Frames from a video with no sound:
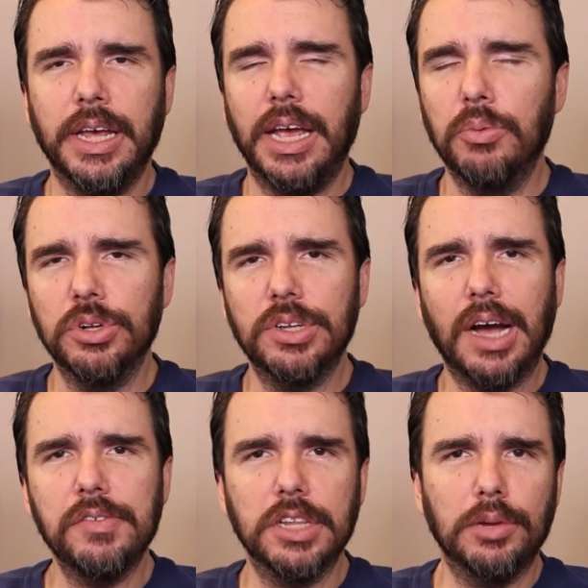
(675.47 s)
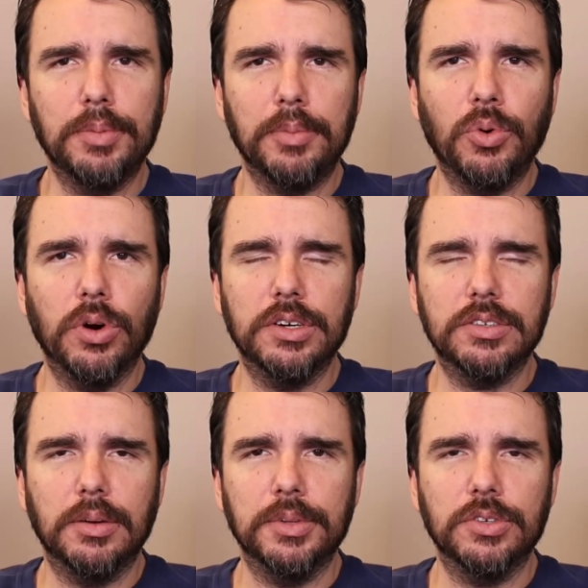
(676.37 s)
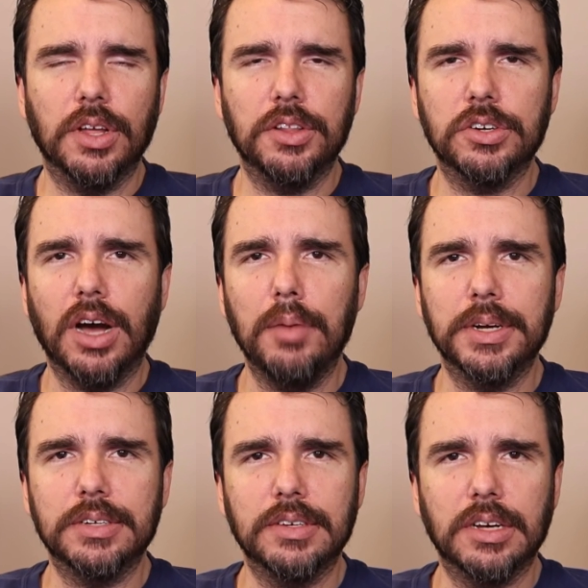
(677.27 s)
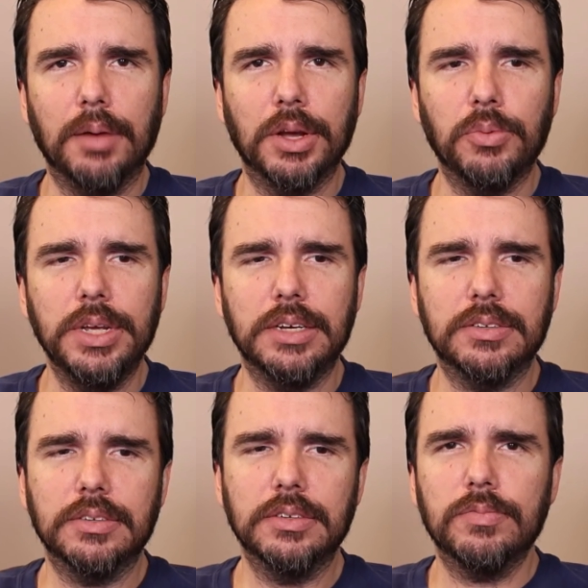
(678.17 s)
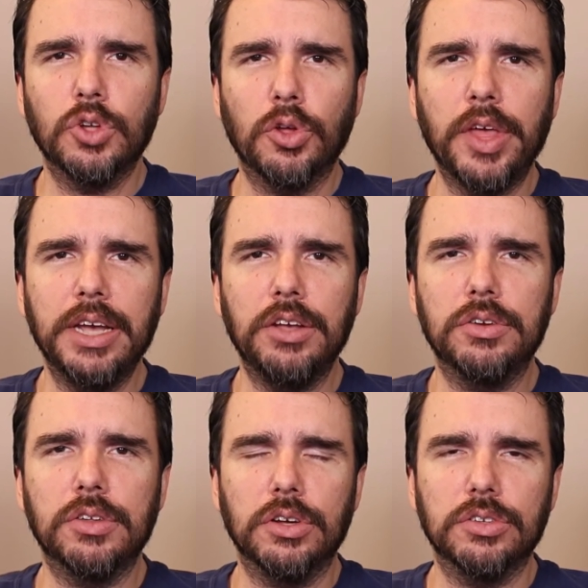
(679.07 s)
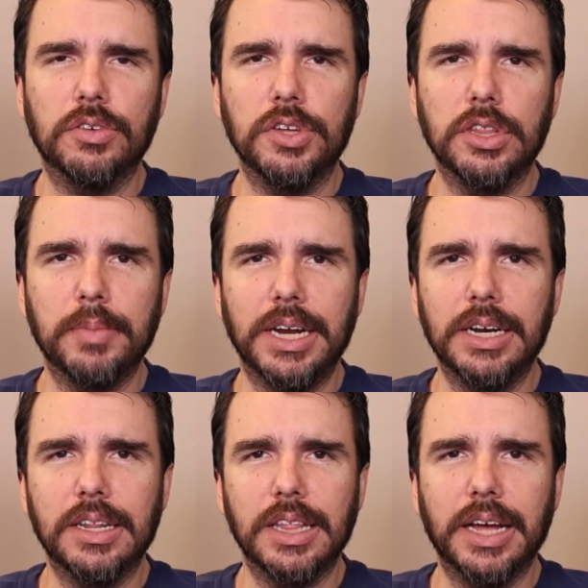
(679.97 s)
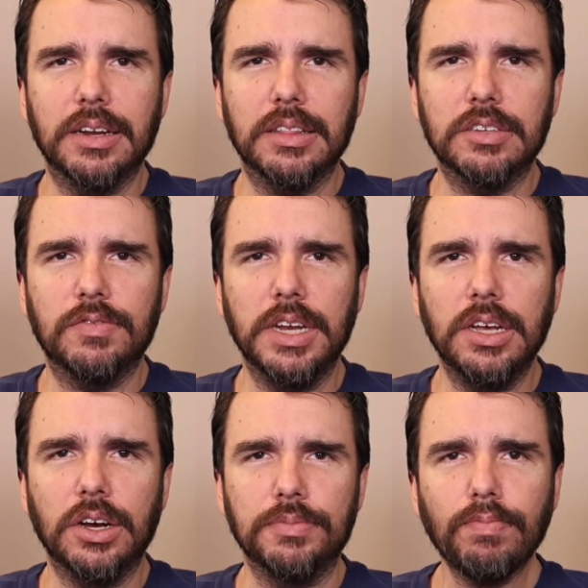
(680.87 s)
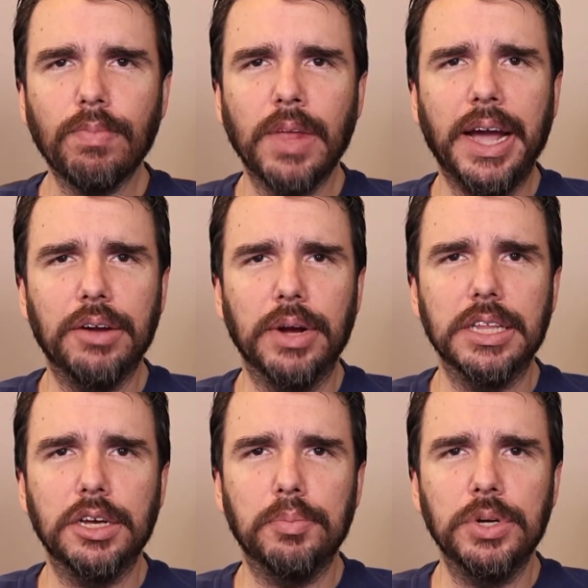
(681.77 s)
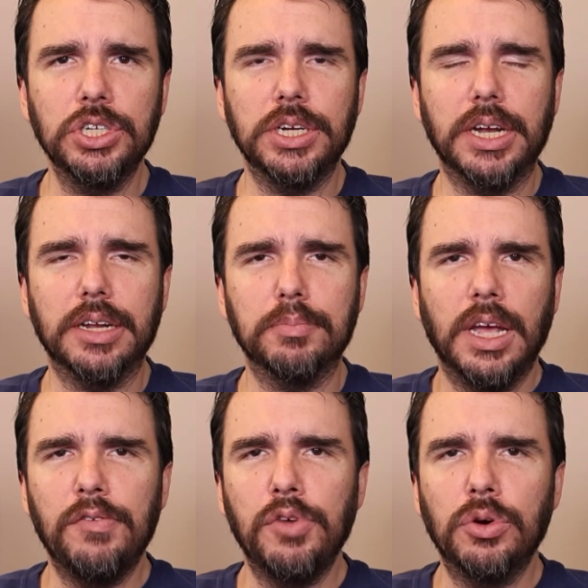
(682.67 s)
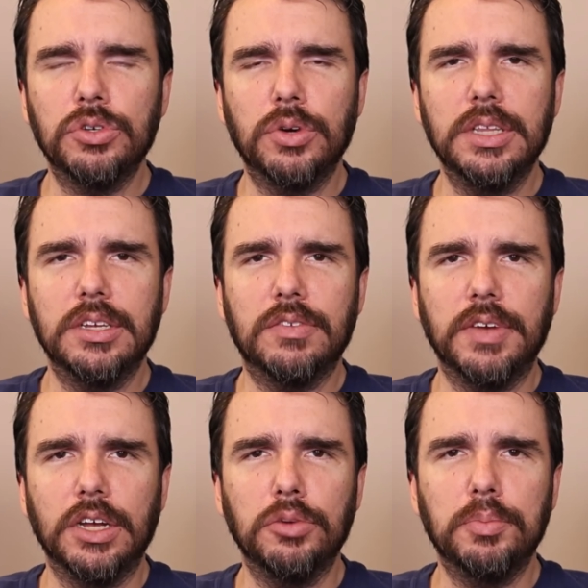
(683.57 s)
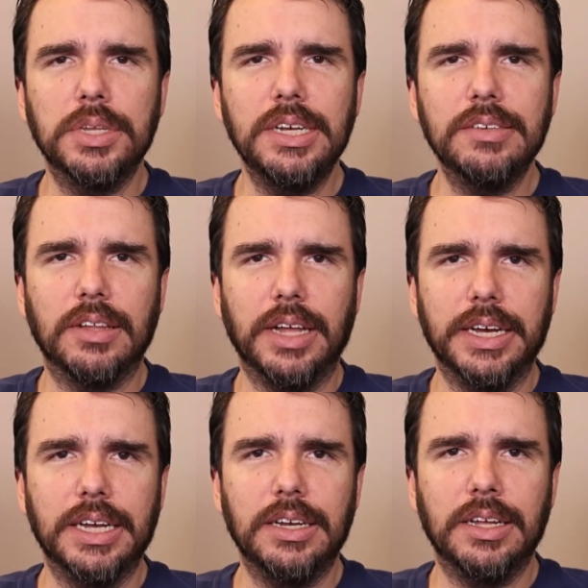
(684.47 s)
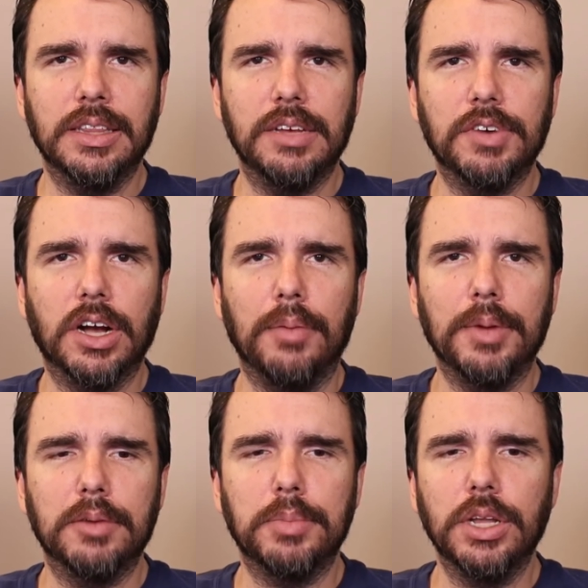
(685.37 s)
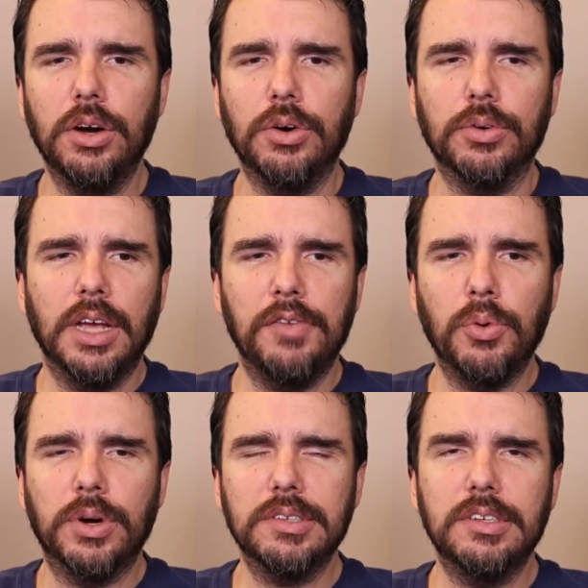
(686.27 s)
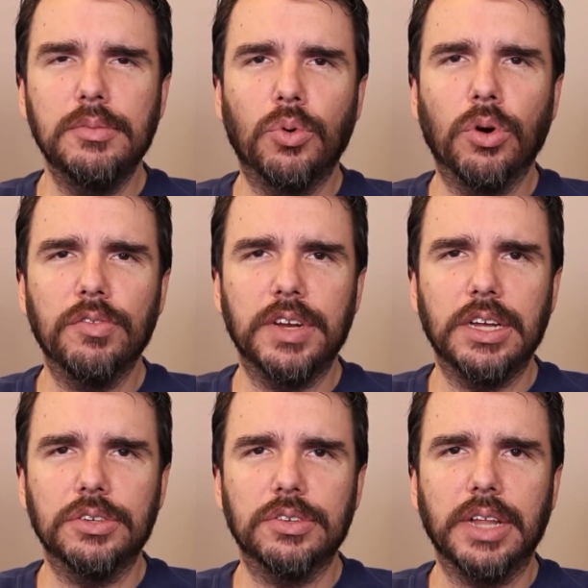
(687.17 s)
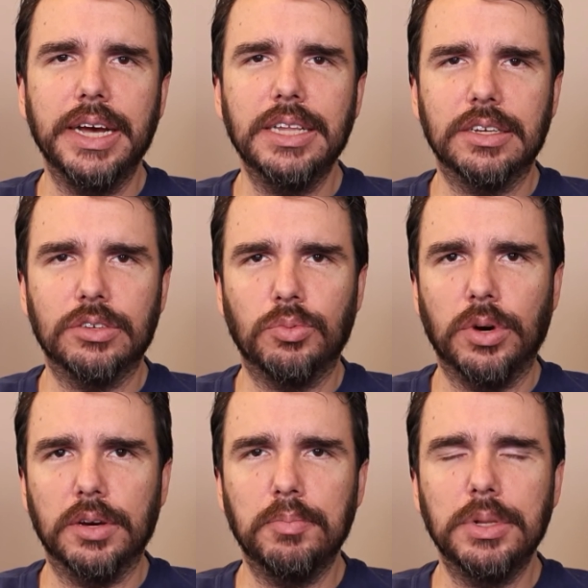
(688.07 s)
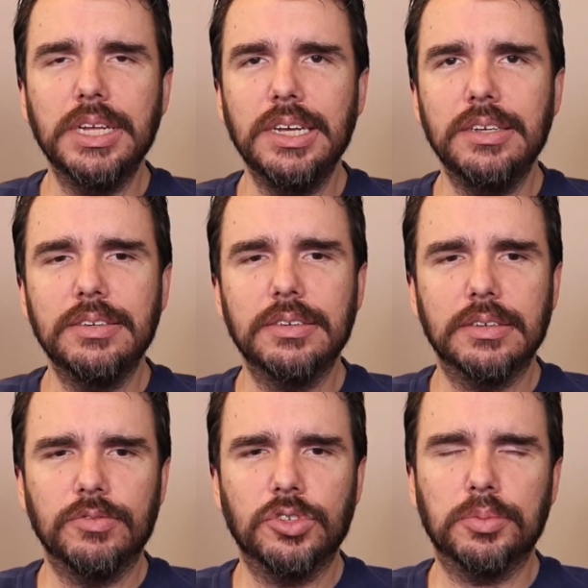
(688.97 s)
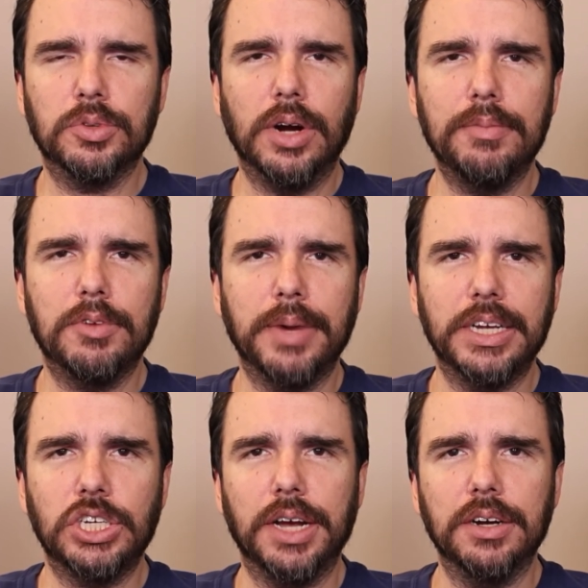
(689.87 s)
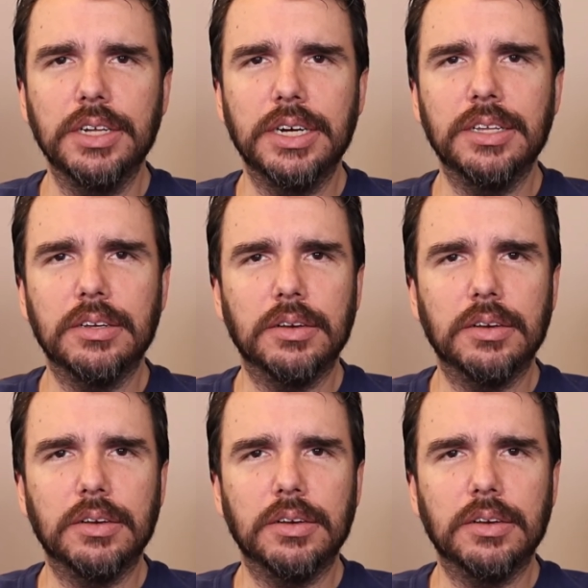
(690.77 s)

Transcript: And we'll dive a little bit more into some of those other topics in coming weeks. So thank you to those of you that made it to the end of this video. I greatly appreciate it. If you enjoyed this video, please like it and leave a comment below. If you want to see more videos like this one, please subscribe to my channel and